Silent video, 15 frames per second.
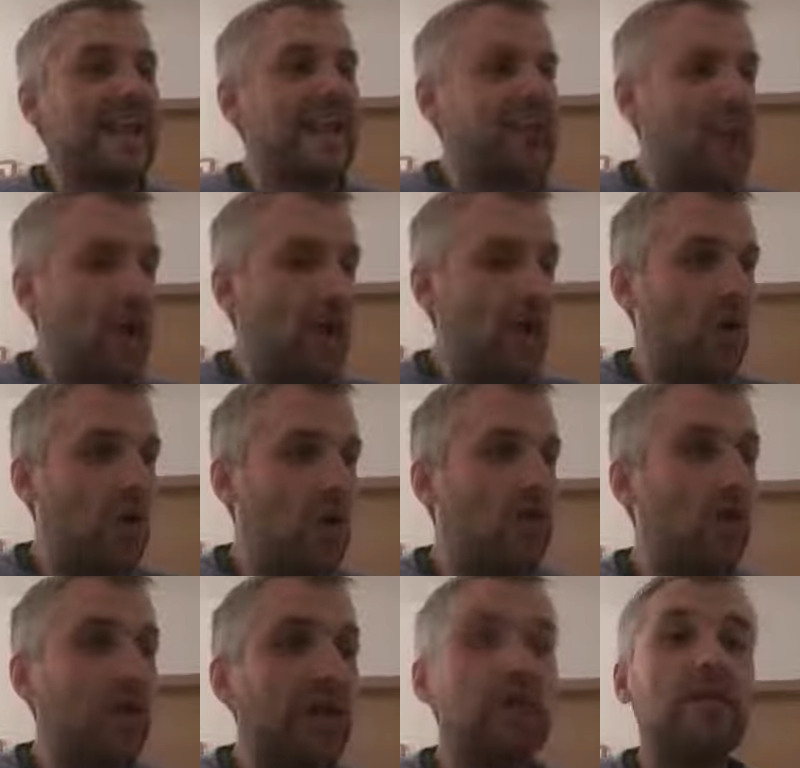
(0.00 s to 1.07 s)
know
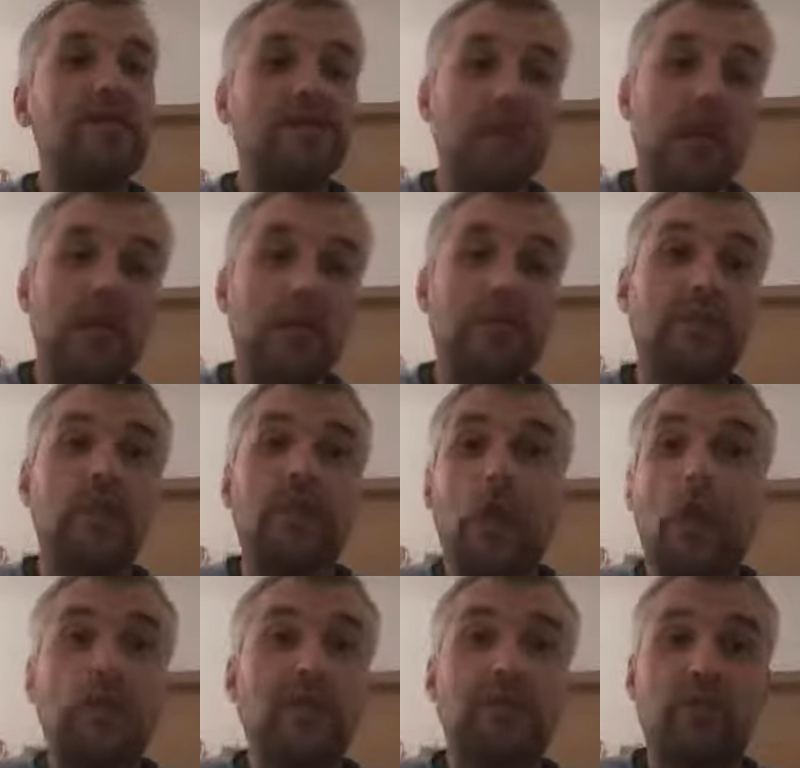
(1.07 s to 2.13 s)
very well the
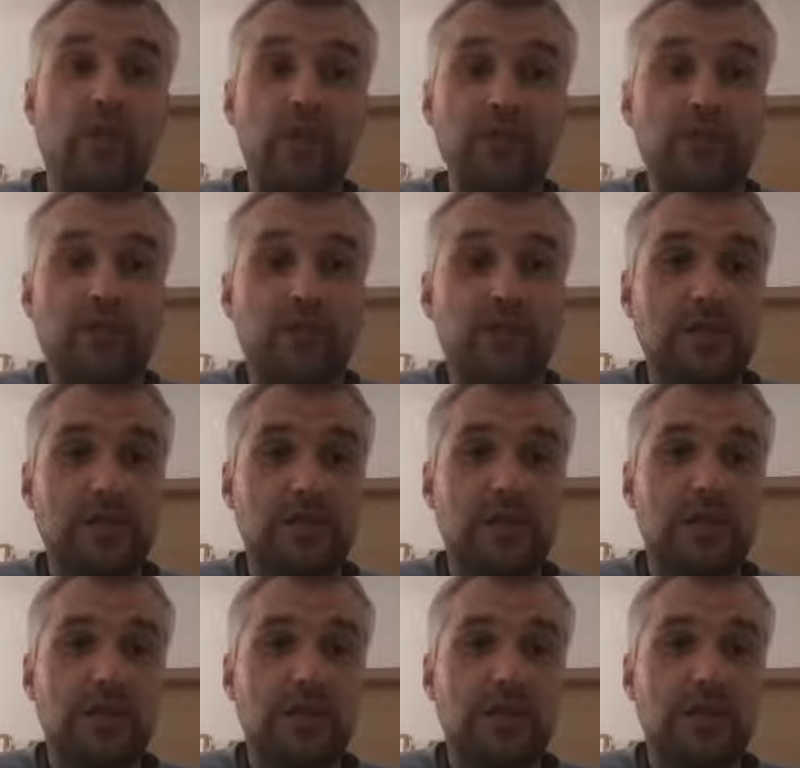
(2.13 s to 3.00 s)
law of the process.